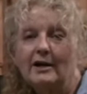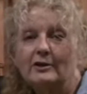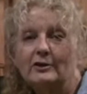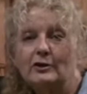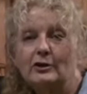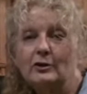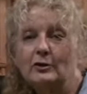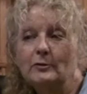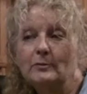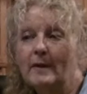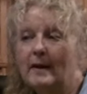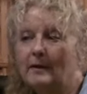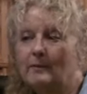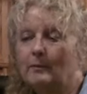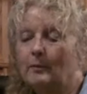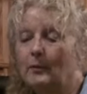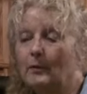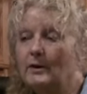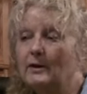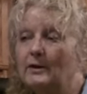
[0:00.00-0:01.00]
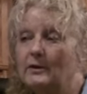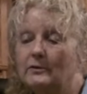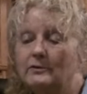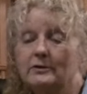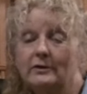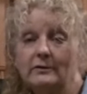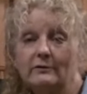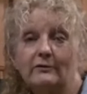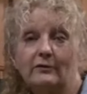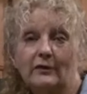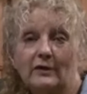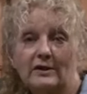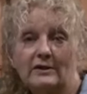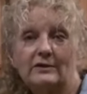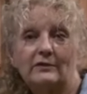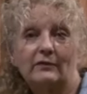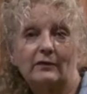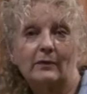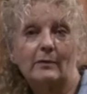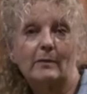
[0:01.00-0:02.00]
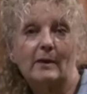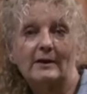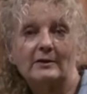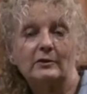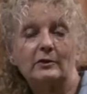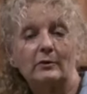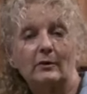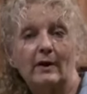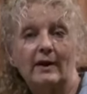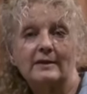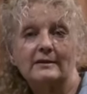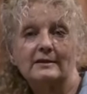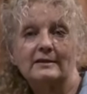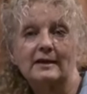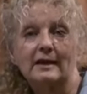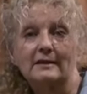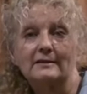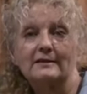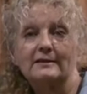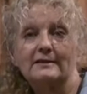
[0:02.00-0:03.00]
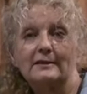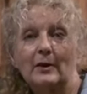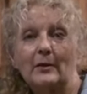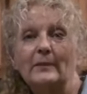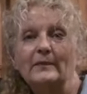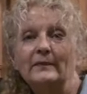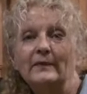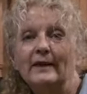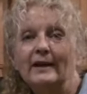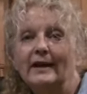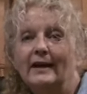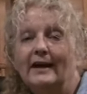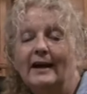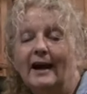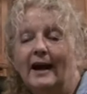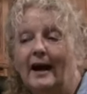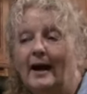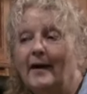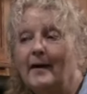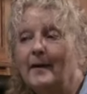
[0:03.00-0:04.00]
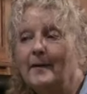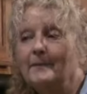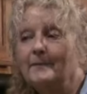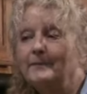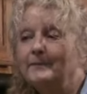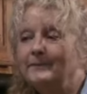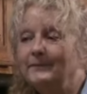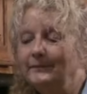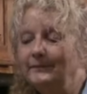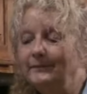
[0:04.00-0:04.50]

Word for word: to make burritos and freeze for my two grandsons. So um,